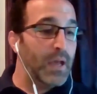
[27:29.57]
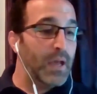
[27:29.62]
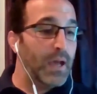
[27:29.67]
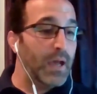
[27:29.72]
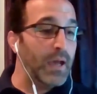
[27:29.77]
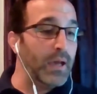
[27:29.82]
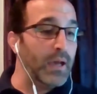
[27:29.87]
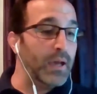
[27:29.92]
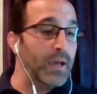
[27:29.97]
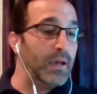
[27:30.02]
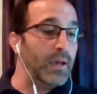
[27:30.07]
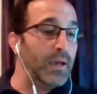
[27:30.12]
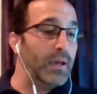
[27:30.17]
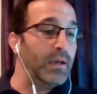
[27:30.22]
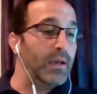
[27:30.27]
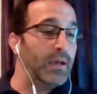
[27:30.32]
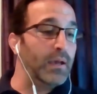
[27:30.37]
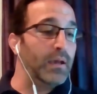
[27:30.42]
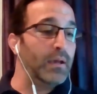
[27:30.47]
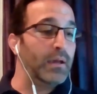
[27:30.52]

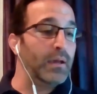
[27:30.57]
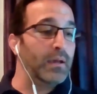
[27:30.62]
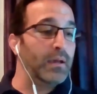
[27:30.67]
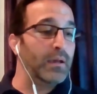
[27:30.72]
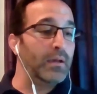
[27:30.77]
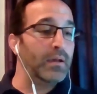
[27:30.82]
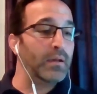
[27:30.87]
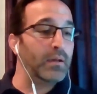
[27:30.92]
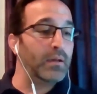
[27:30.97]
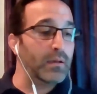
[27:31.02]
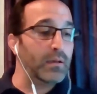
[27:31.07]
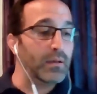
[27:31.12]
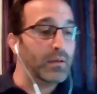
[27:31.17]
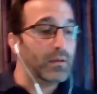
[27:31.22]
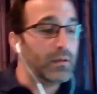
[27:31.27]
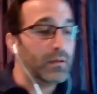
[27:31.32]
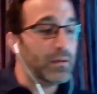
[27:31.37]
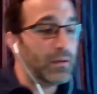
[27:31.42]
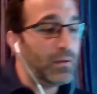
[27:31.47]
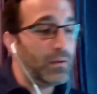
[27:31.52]
Uh,
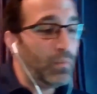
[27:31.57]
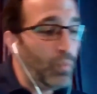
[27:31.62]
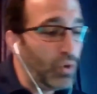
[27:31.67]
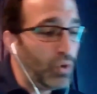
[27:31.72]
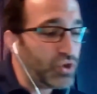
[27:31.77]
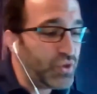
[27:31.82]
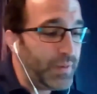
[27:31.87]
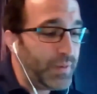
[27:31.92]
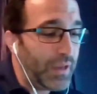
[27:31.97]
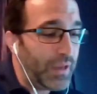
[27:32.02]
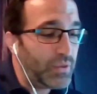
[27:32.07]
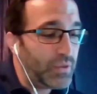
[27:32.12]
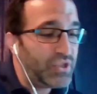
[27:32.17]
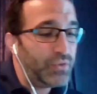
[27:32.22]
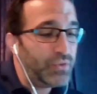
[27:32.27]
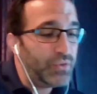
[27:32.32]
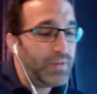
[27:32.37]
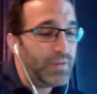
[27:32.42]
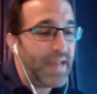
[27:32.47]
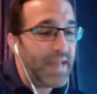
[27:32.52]
what should we go
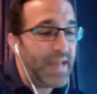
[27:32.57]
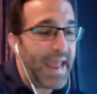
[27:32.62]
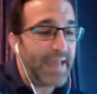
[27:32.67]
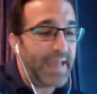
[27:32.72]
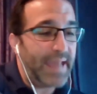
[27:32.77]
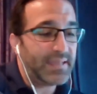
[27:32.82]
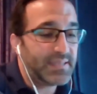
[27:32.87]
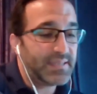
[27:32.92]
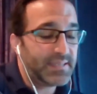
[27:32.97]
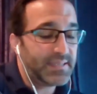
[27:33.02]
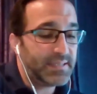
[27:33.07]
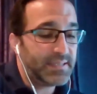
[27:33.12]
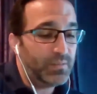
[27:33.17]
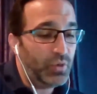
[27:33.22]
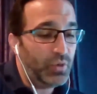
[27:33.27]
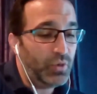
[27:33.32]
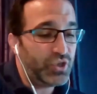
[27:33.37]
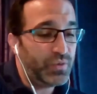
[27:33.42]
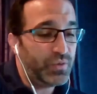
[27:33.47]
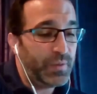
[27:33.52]
to next?
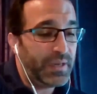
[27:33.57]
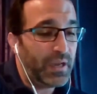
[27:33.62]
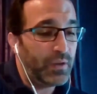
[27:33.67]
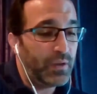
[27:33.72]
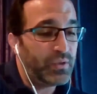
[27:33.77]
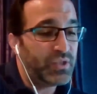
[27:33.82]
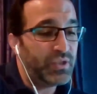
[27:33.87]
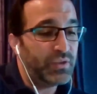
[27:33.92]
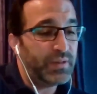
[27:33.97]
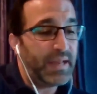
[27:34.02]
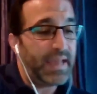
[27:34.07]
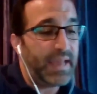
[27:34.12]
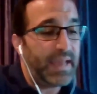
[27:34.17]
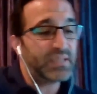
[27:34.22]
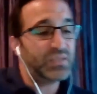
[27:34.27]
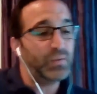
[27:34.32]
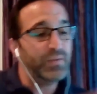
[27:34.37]
What should we go to next?